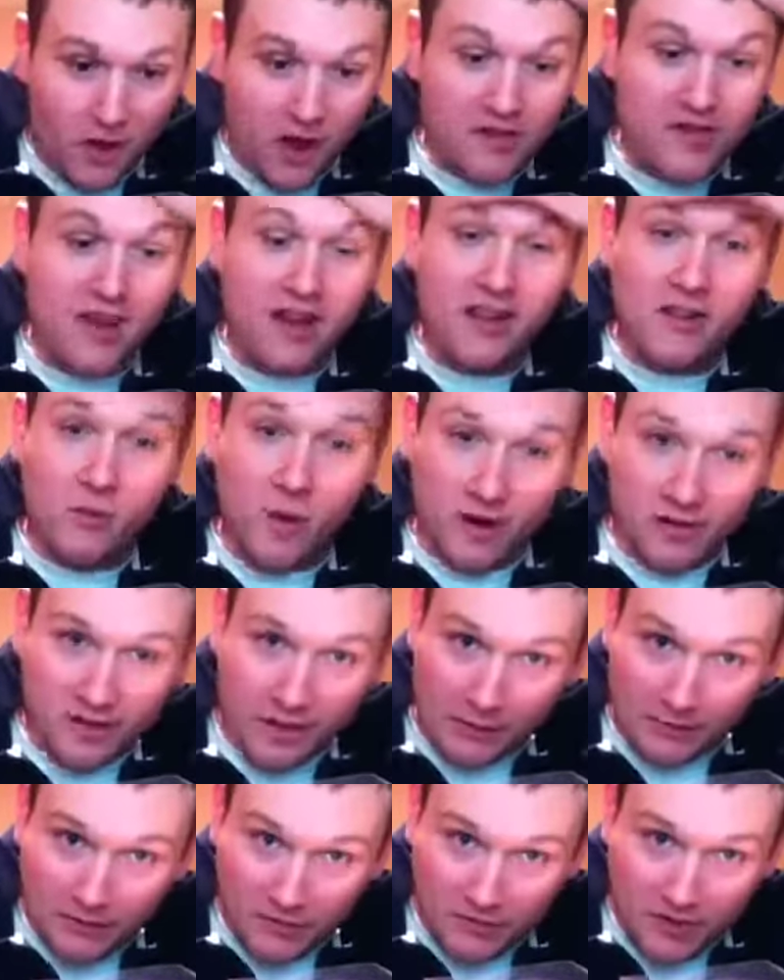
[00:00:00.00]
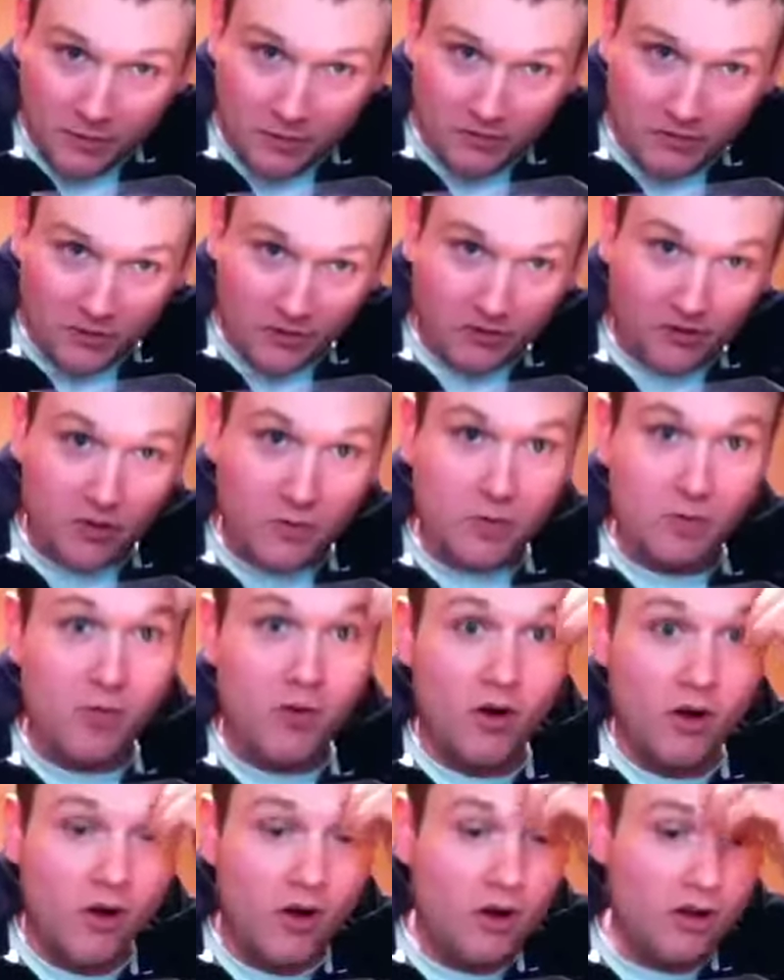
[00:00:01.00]
I said anyway, why San Francisco was in the Super
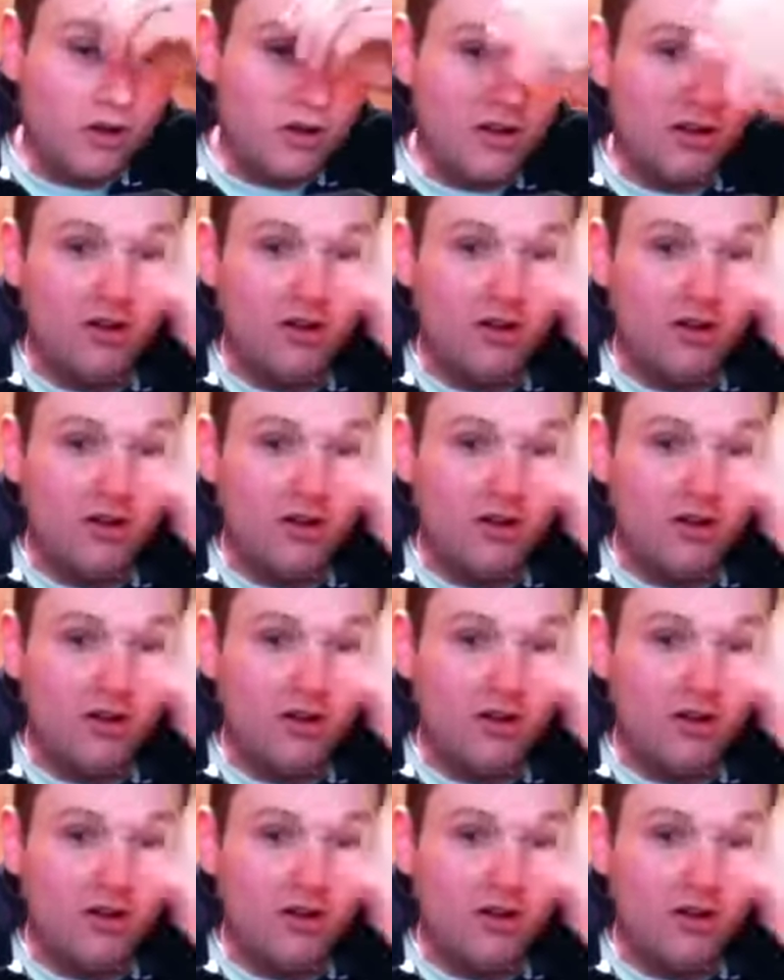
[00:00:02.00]
Bowl.